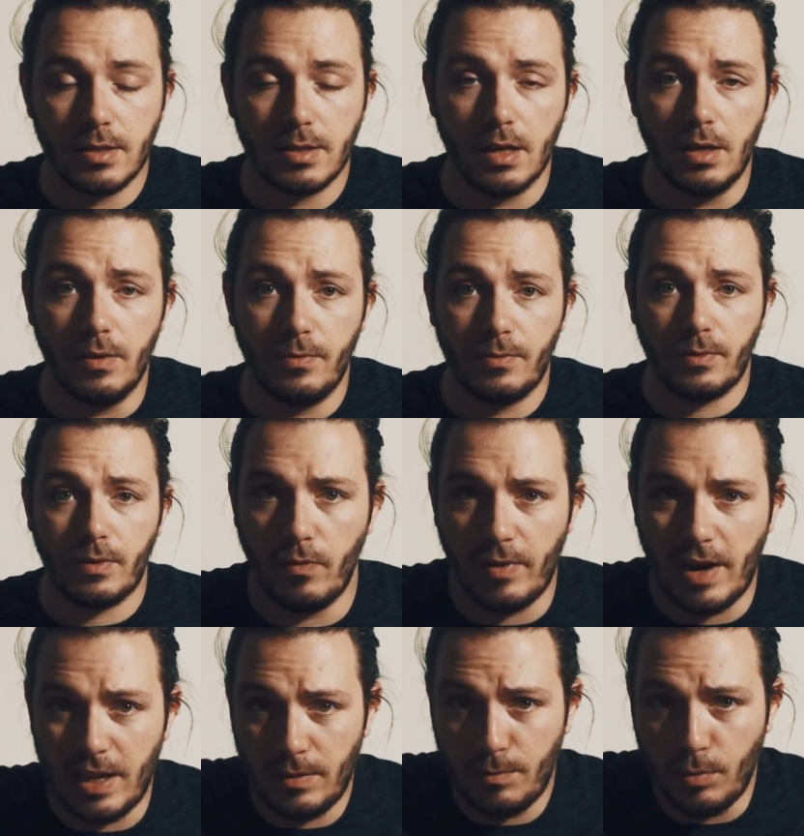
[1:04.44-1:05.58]
itself, the
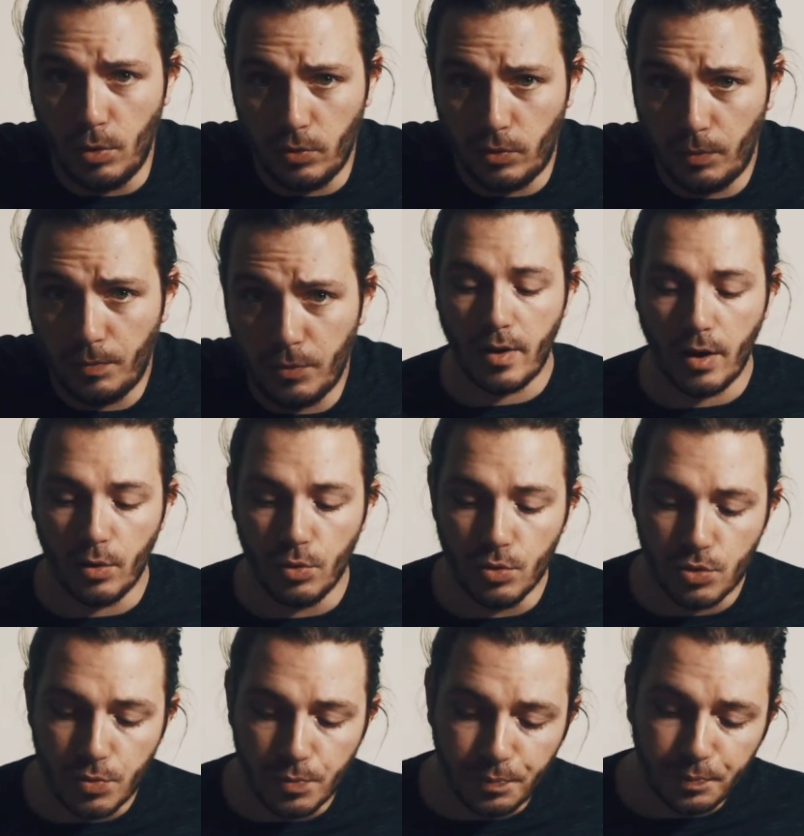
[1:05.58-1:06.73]
flat board, a
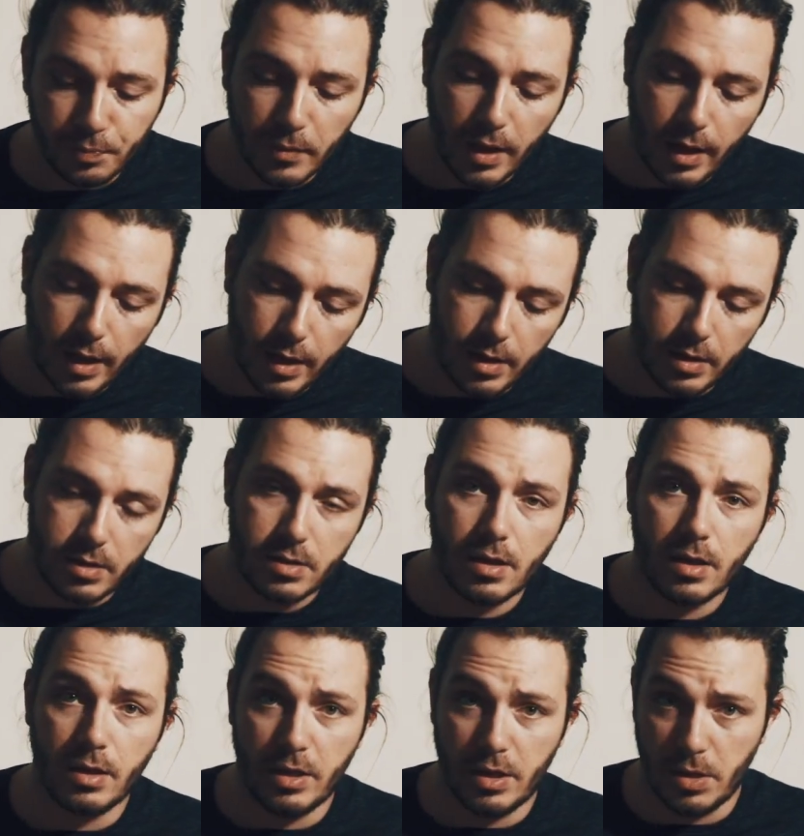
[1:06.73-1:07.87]
hood and
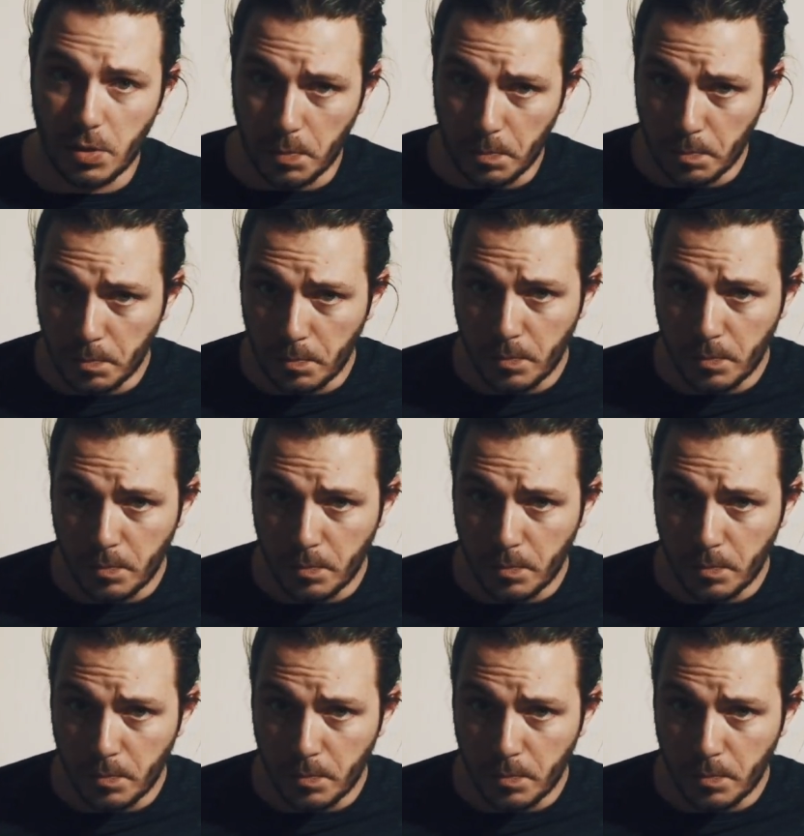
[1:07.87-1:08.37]
gear.